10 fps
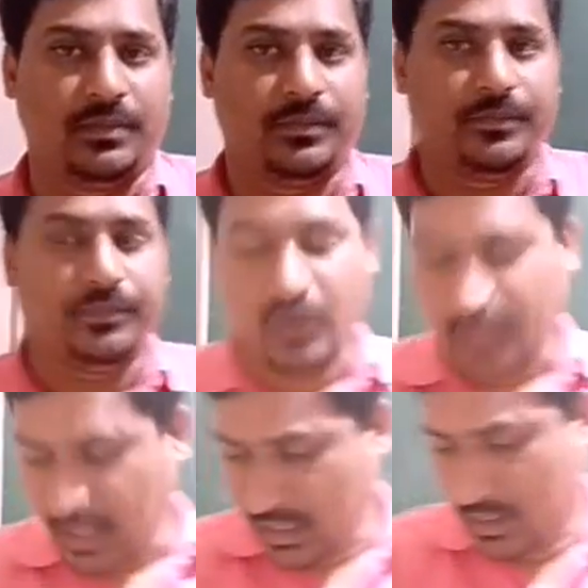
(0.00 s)
Okay,
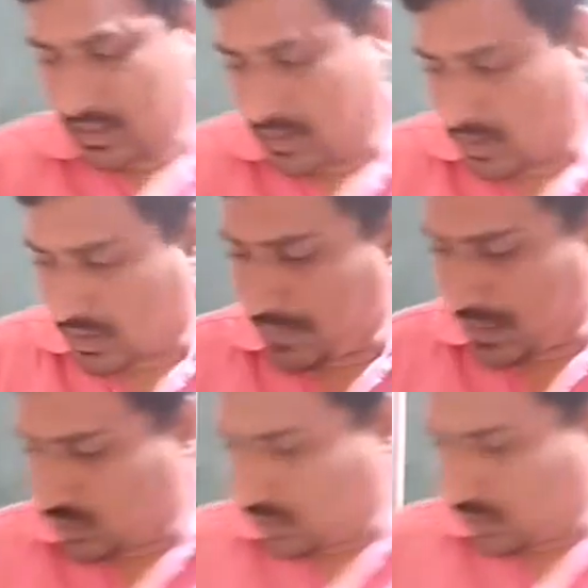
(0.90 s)
now come back
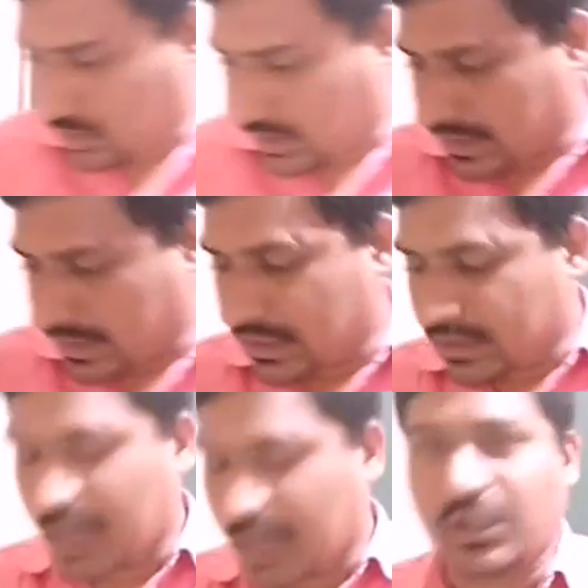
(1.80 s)
to again
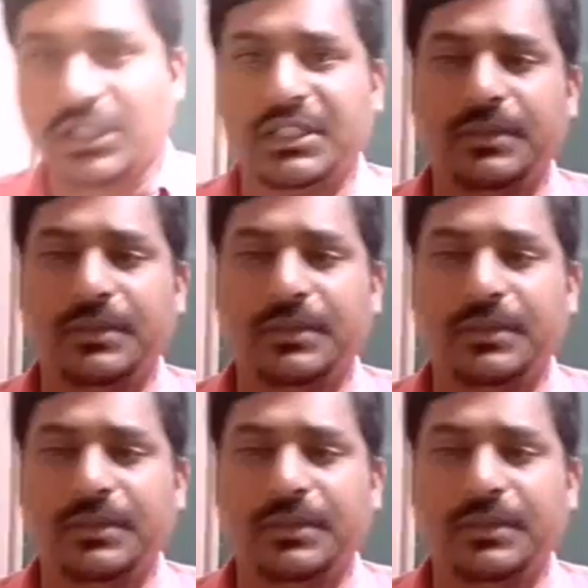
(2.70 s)
tabulation.